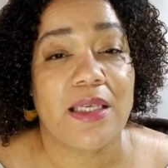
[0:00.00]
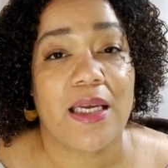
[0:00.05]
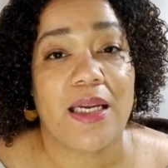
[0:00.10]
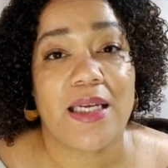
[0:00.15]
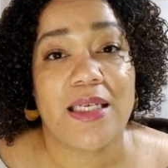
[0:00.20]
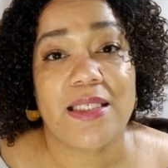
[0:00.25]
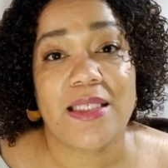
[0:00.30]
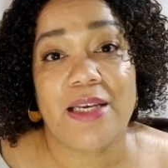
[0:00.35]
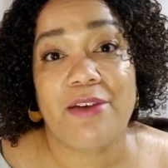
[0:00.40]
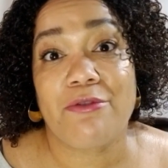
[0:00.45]
And I
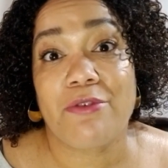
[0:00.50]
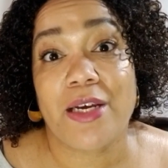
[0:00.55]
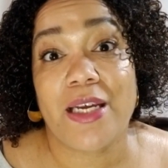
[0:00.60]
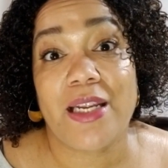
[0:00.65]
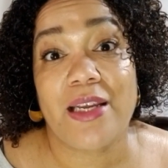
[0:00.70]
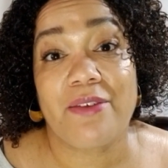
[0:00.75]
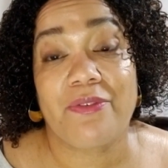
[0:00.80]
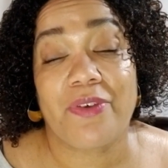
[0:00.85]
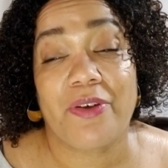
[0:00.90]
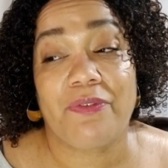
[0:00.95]
say
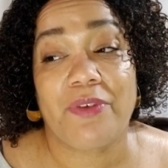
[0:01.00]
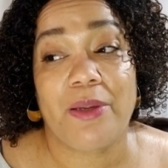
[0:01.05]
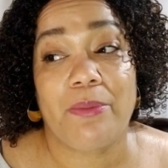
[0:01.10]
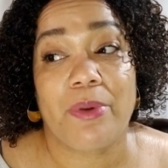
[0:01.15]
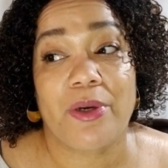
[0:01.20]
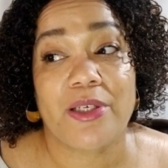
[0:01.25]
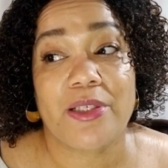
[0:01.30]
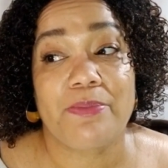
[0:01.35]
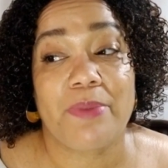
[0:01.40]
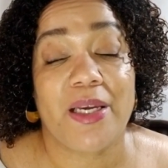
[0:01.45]
reading 50
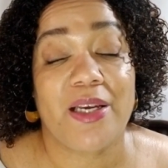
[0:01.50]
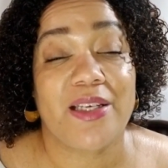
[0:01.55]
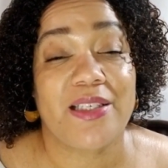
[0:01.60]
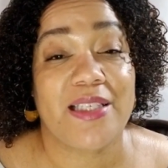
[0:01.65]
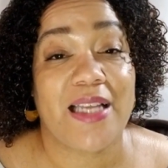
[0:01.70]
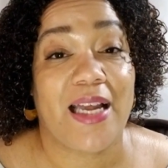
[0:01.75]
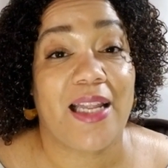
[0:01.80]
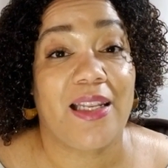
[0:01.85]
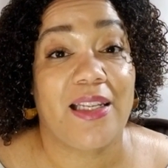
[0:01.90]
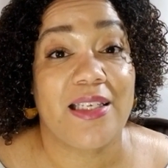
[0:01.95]
books because
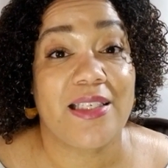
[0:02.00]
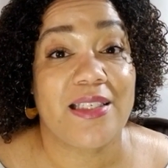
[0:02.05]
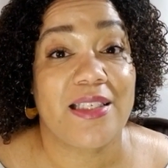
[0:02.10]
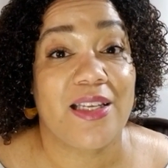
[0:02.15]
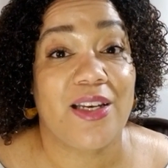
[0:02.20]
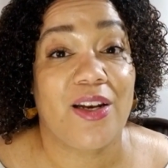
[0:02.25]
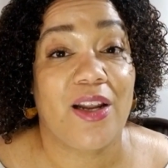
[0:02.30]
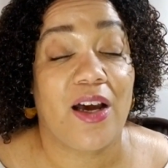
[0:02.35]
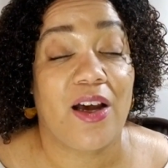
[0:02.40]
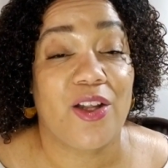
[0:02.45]
I
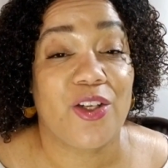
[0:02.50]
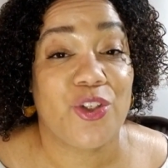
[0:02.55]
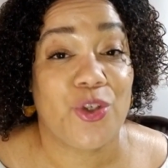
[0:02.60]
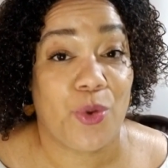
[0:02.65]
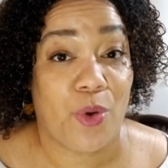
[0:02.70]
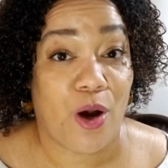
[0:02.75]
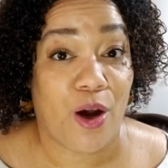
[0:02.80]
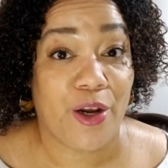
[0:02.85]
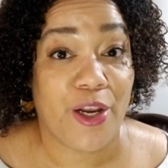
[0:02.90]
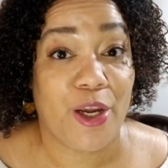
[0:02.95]
listen to
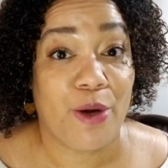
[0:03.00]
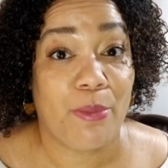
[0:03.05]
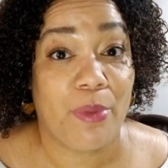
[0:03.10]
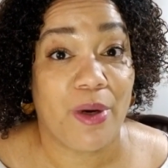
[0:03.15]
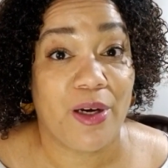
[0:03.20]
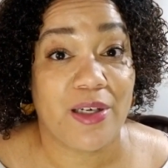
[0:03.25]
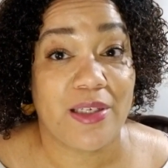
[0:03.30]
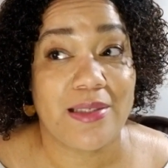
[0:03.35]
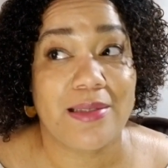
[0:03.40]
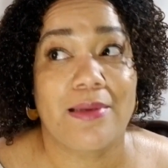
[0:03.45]

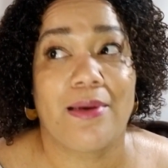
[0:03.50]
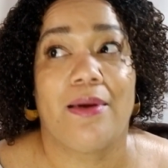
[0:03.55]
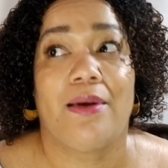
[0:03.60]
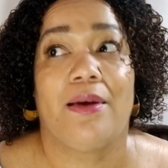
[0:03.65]
audiobooks